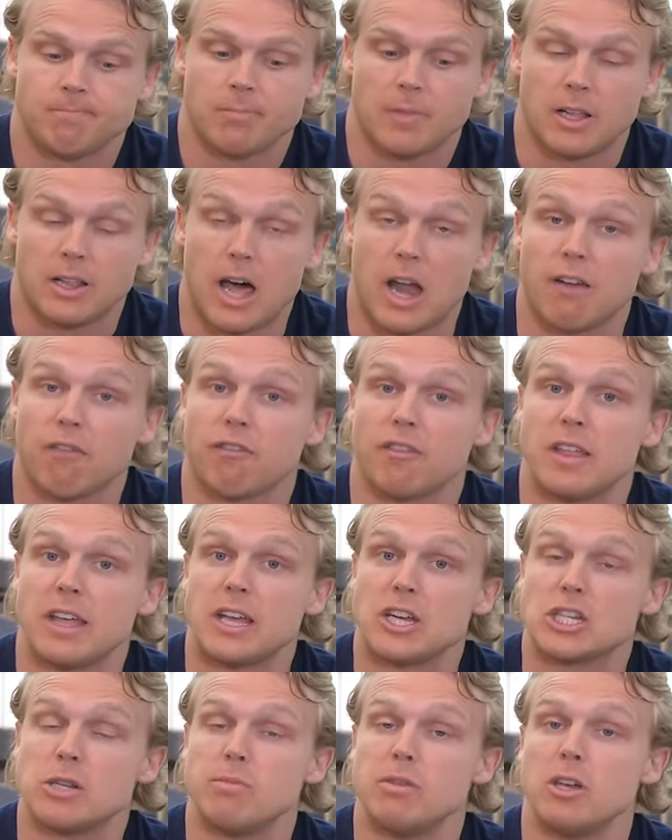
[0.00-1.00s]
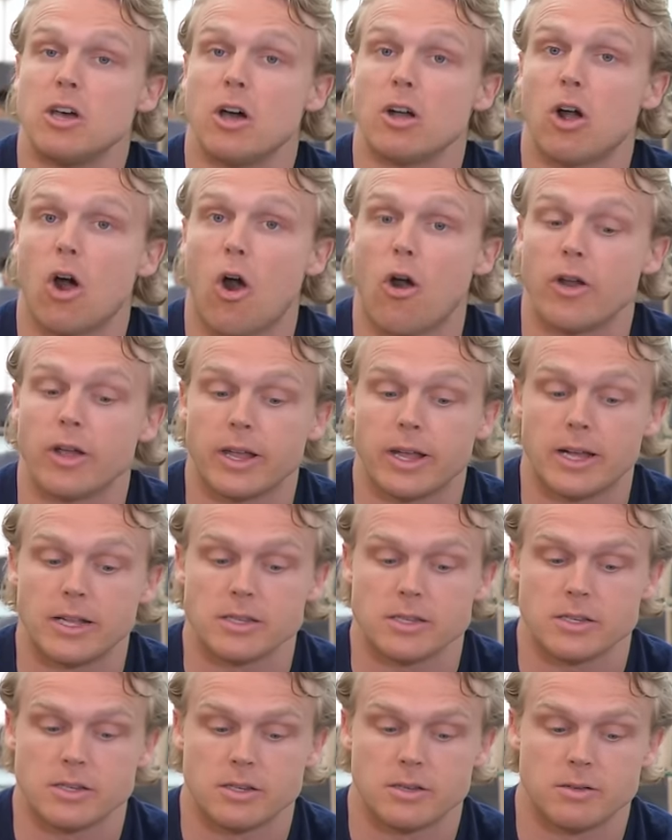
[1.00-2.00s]
a lot of things to be on guard
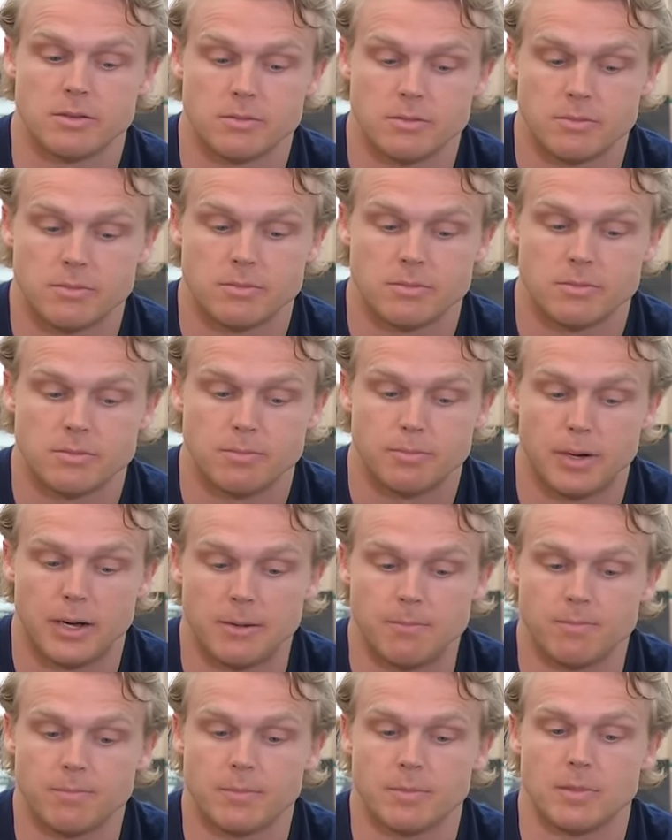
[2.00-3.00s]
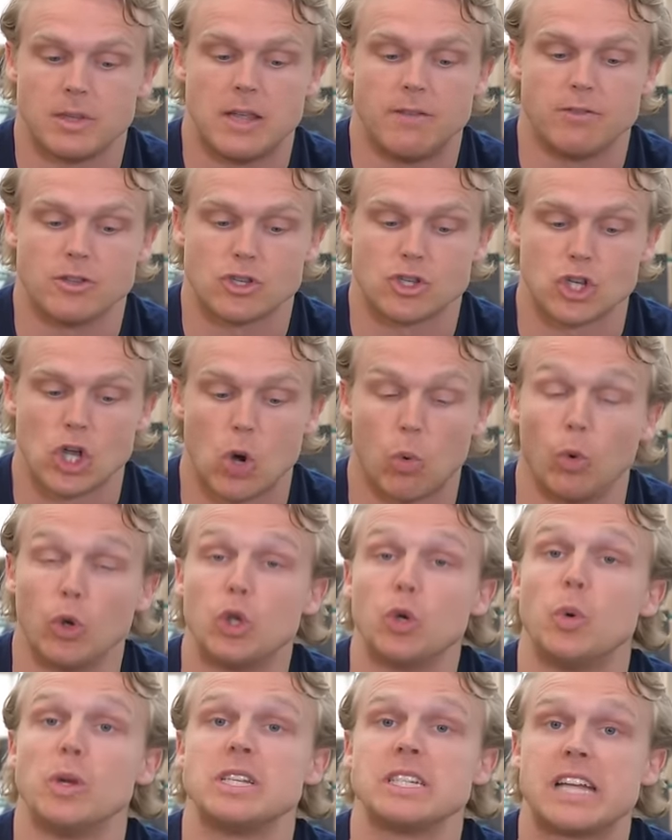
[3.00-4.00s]
against, but even so, we'll
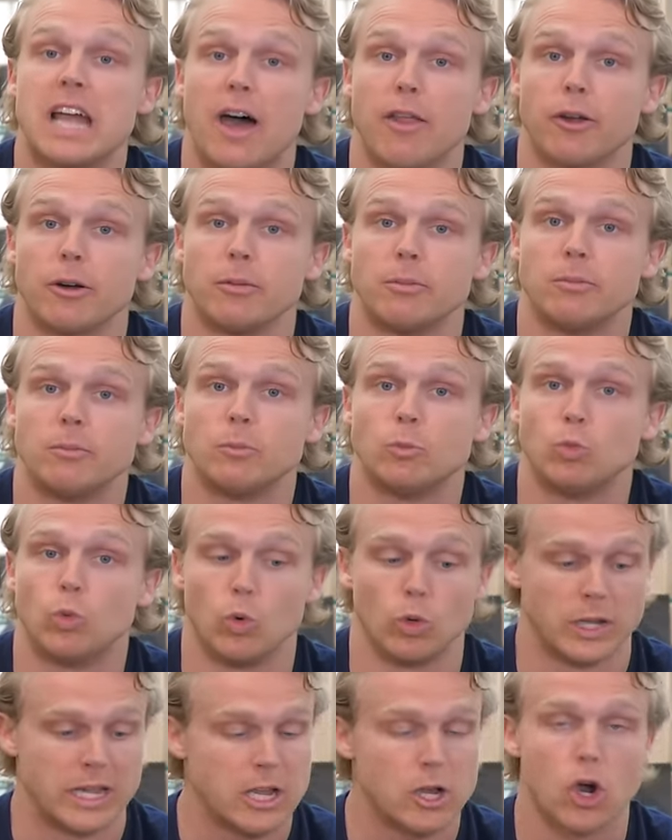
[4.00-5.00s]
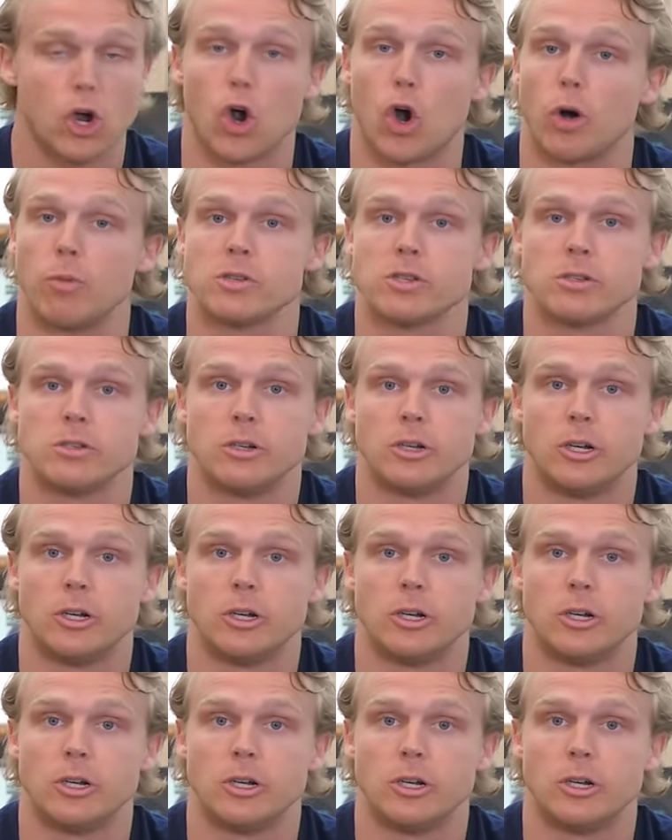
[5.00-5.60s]
do it together. We'll link arms.